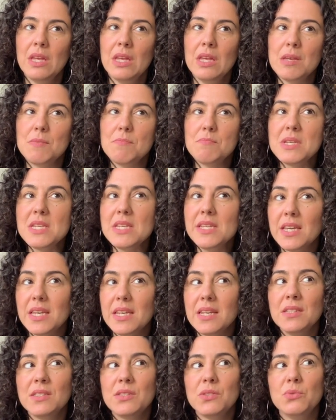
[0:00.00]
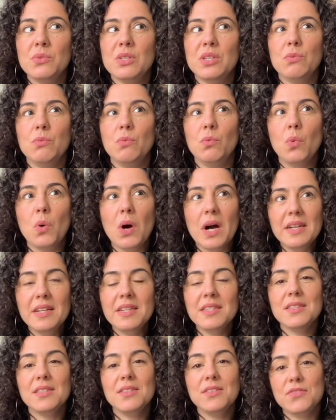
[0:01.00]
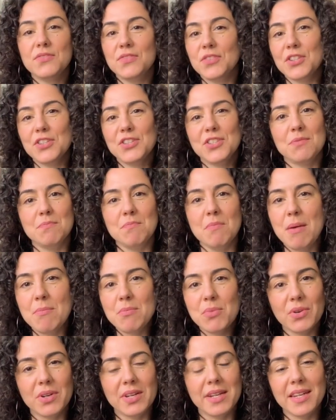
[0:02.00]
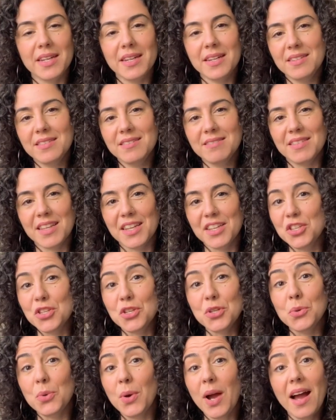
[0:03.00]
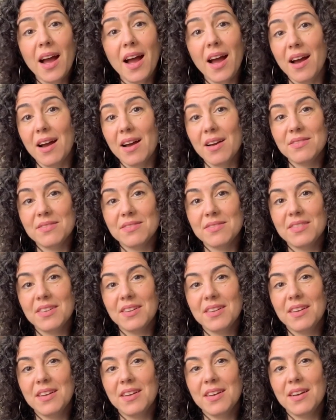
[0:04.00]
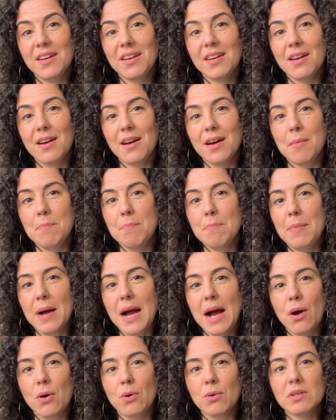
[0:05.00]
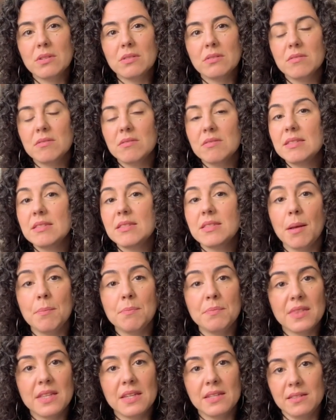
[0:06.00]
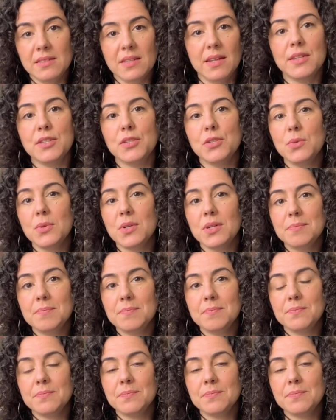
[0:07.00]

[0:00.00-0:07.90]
It begins with, what is the first memory that you have about something sexual?